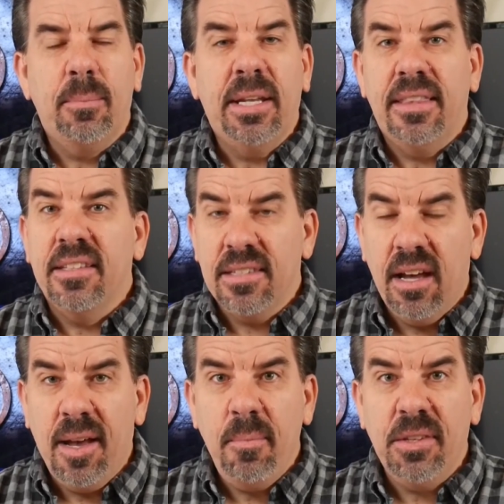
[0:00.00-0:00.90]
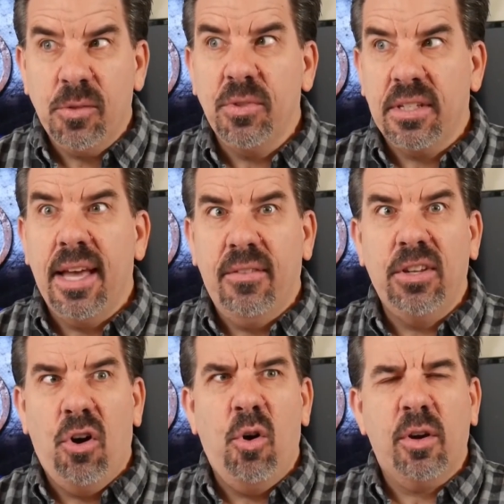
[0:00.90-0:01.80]
But at the time, this was kind of
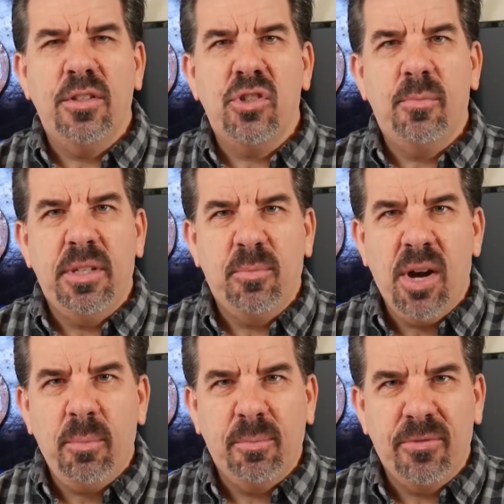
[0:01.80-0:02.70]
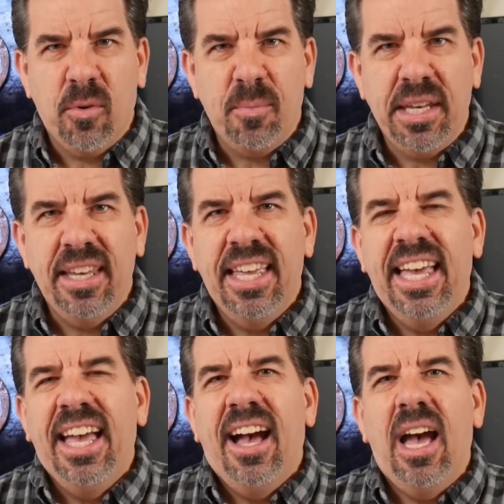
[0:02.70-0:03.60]
an all-consuming problem for me.
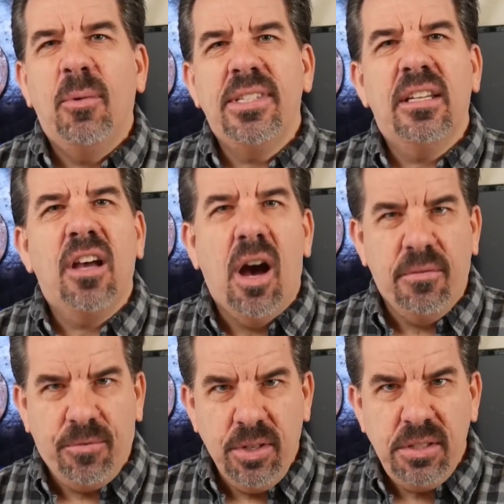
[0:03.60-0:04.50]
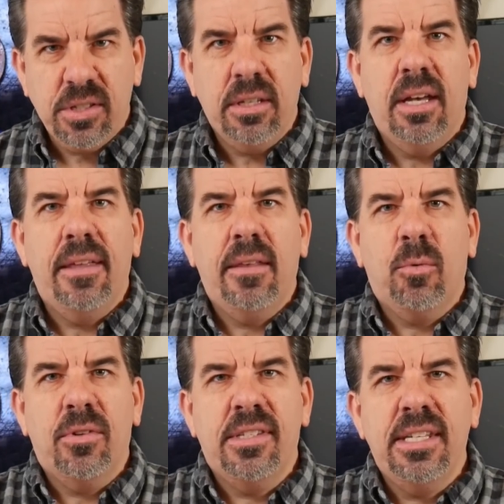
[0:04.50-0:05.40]
I was at a conference. Uh, there
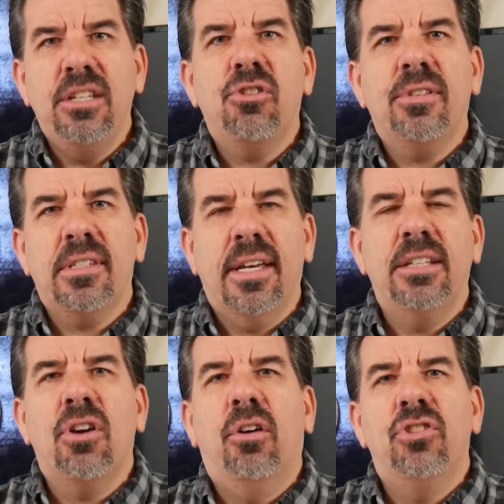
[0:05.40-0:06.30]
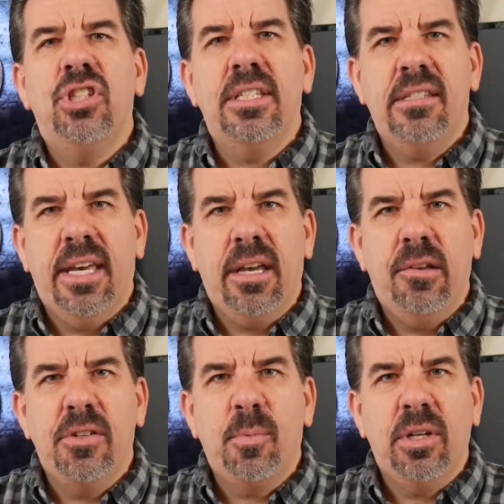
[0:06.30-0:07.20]
were senior Scientology
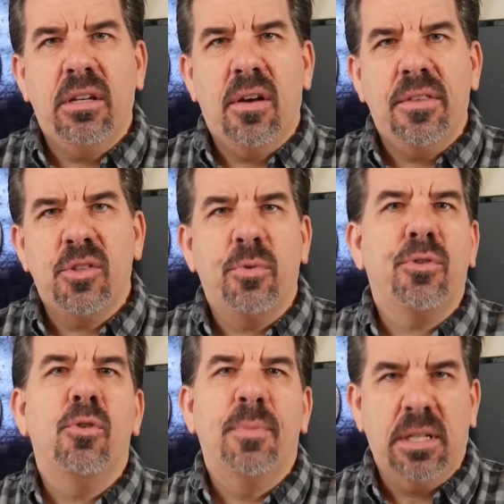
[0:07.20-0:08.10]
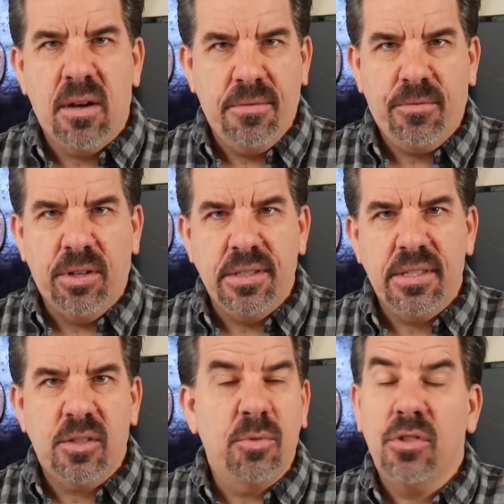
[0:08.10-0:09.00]
executives putting on this recruitment conference.
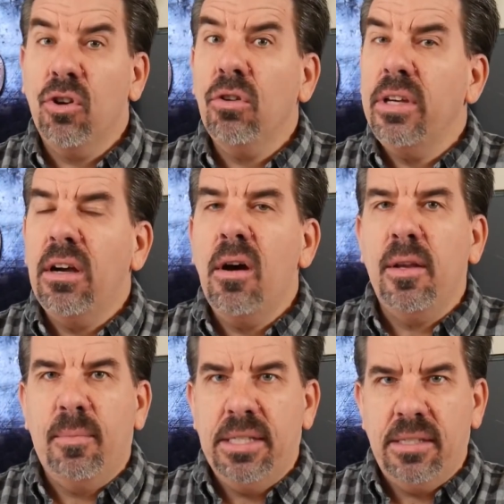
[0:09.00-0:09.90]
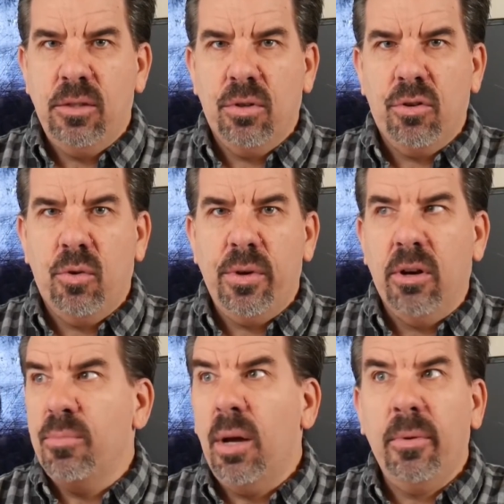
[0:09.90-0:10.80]
This was early on in my Sea Org
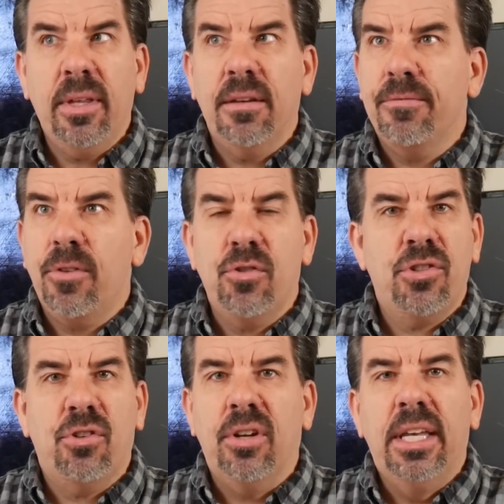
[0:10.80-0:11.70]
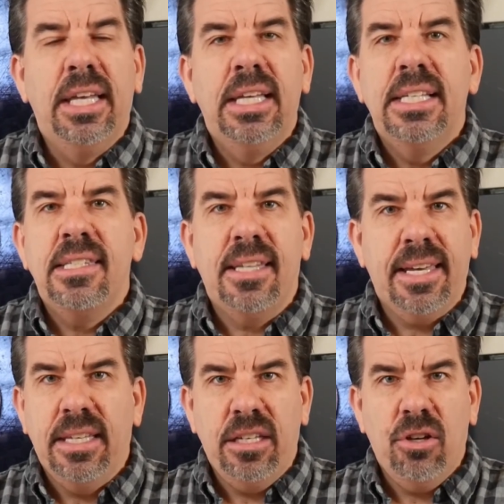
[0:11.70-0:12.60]
career, probably the first or
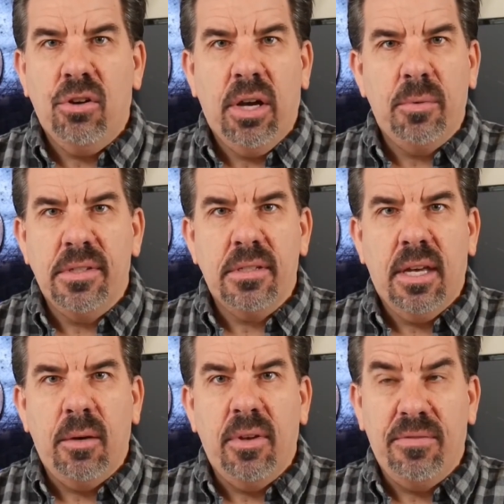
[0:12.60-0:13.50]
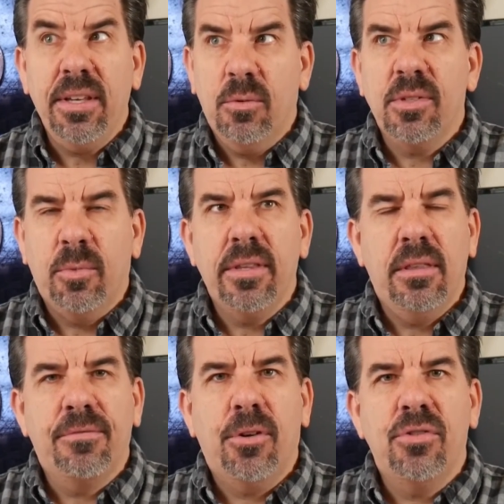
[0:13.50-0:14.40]
second year I was, I, I, think it was
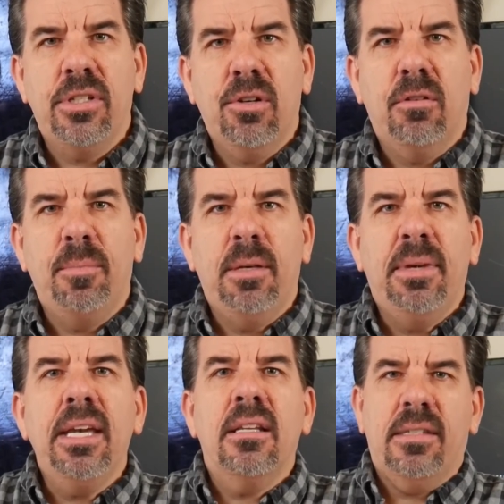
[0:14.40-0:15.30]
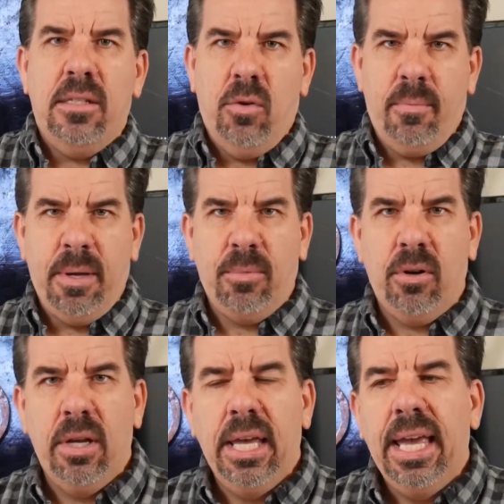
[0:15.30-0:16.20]
within the first year of me being a Sea Org
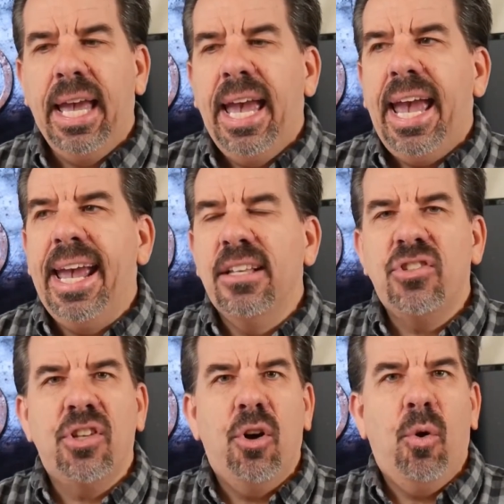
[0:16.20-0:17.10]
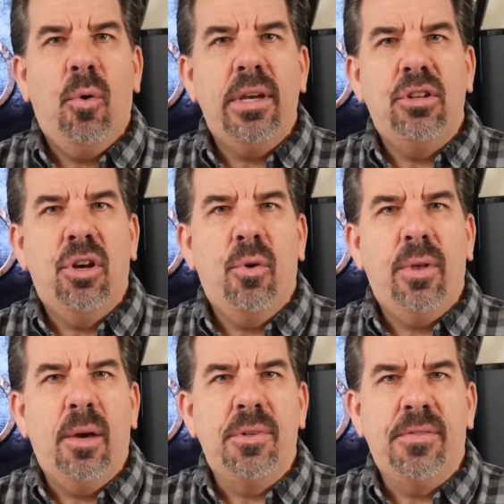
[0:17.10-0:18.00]
member. And so, you
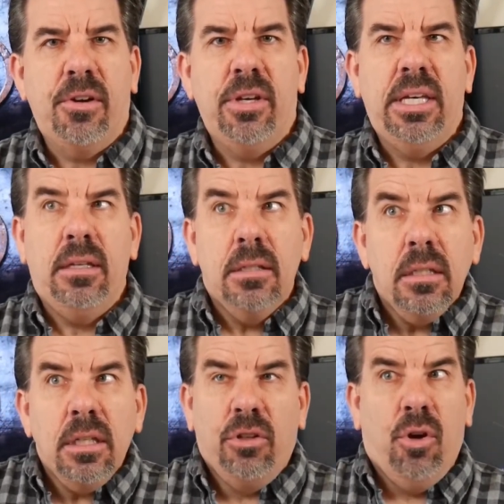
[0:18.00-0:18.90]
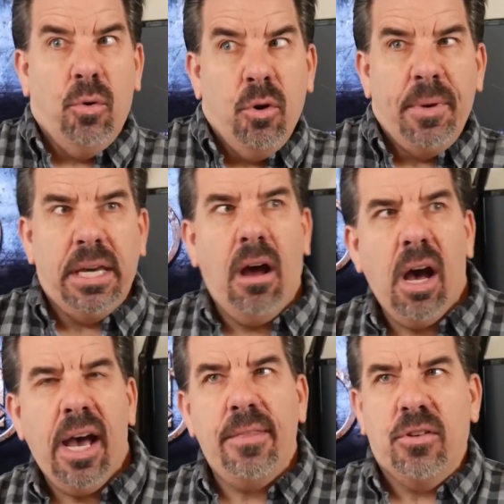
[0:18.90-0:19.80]
know, I was very you know, oh my
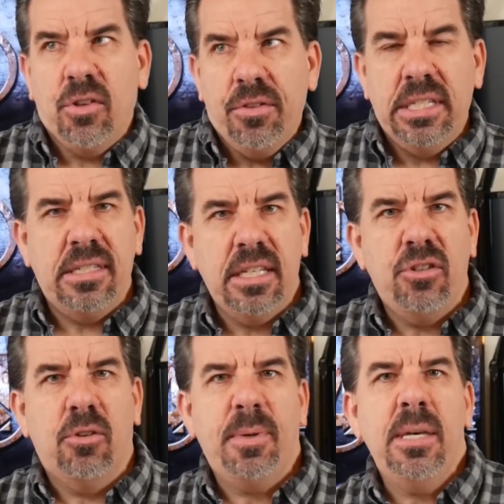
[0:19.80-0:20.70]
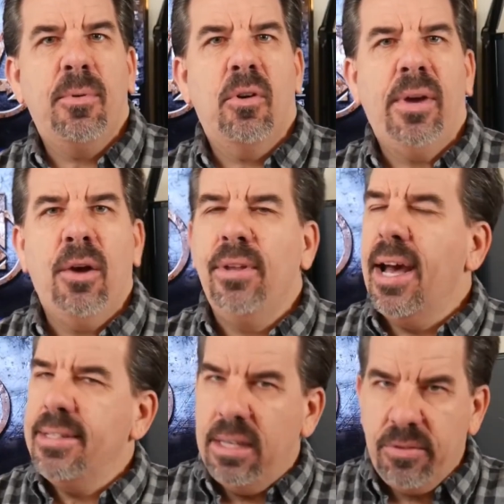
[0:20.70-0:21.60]
God, there's all these senior people around,
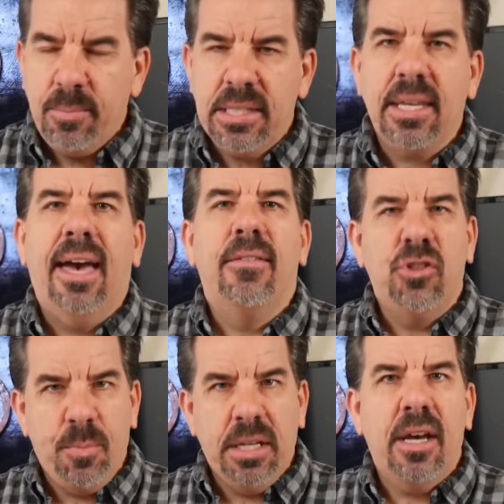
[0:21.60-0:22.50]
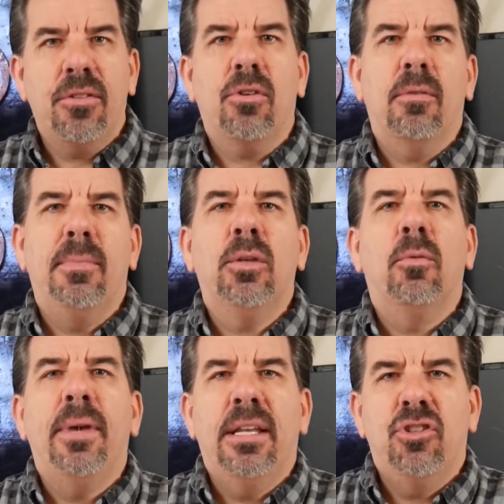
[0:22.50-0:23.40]
not David Miscavige, but other
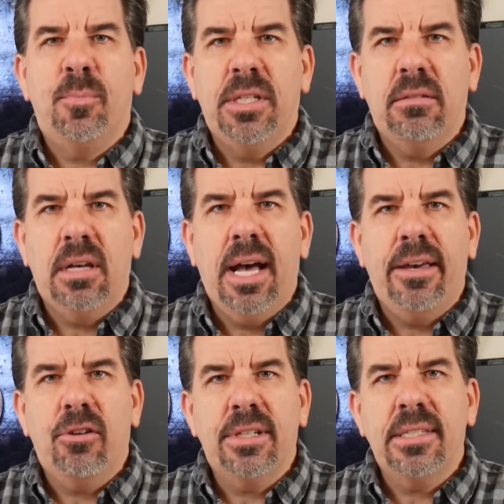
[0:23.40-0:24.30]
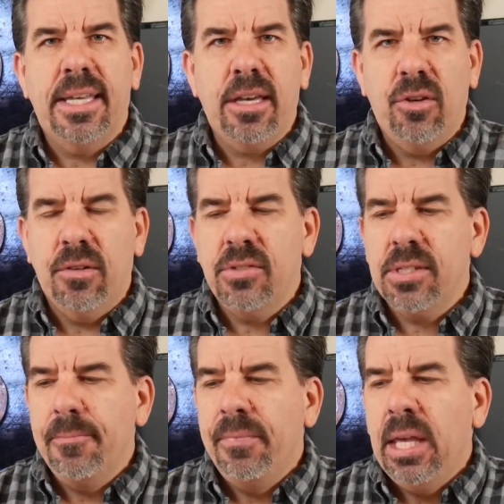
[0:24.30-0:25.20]
middle management, higher executives.